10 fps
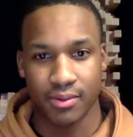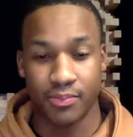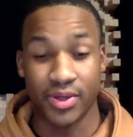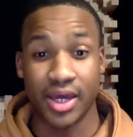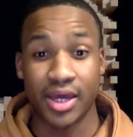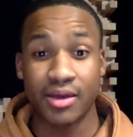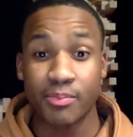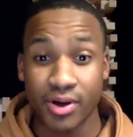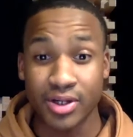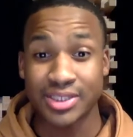be in
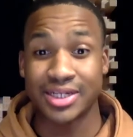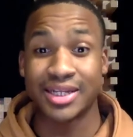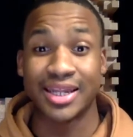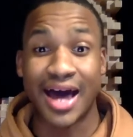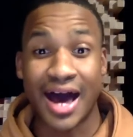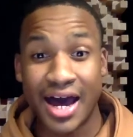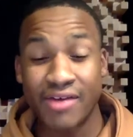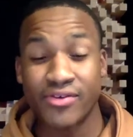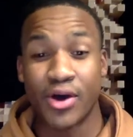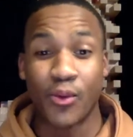person,
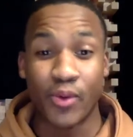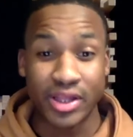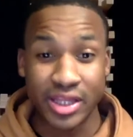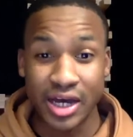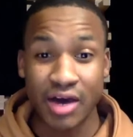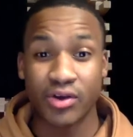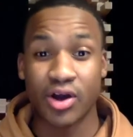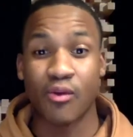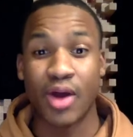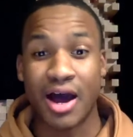live with the
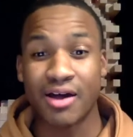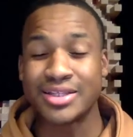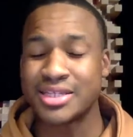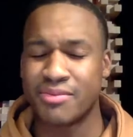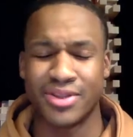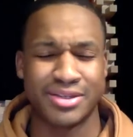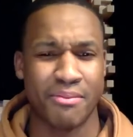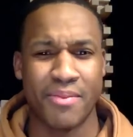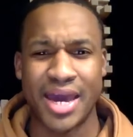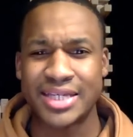governor, around some of these
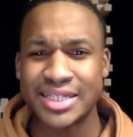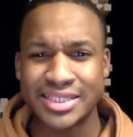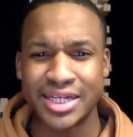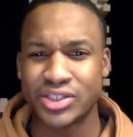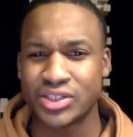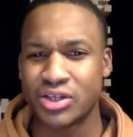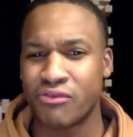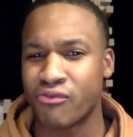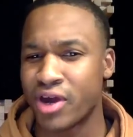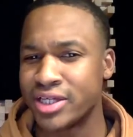amazing teachers, your
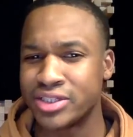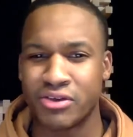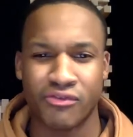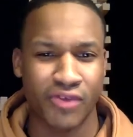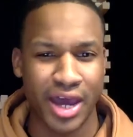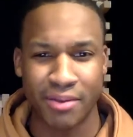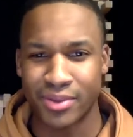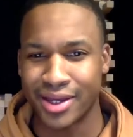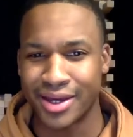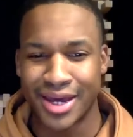friends, your
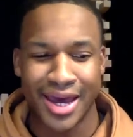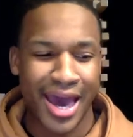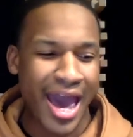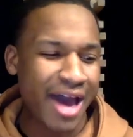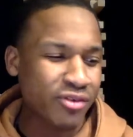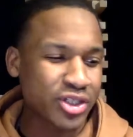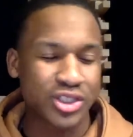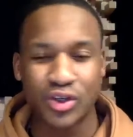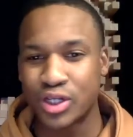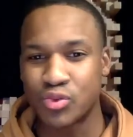family, have your
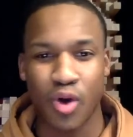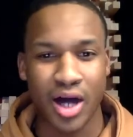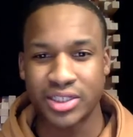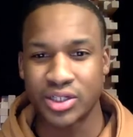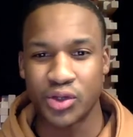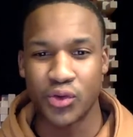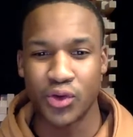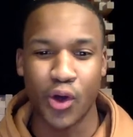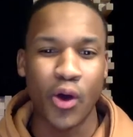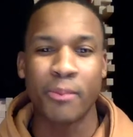students watching you and
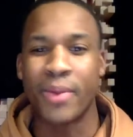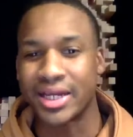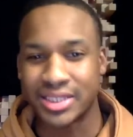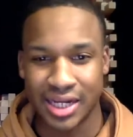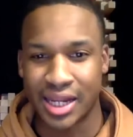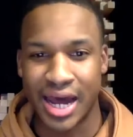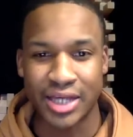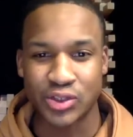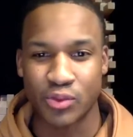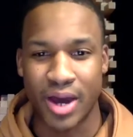going back to the
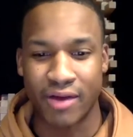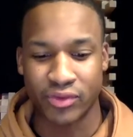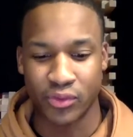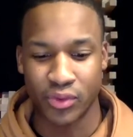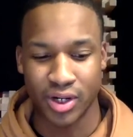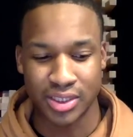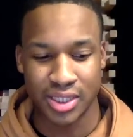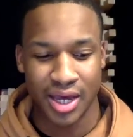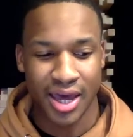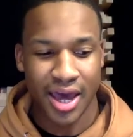classroom afterwards.
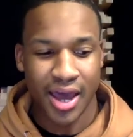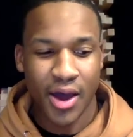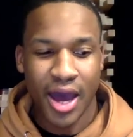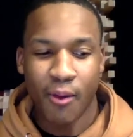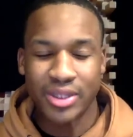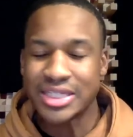What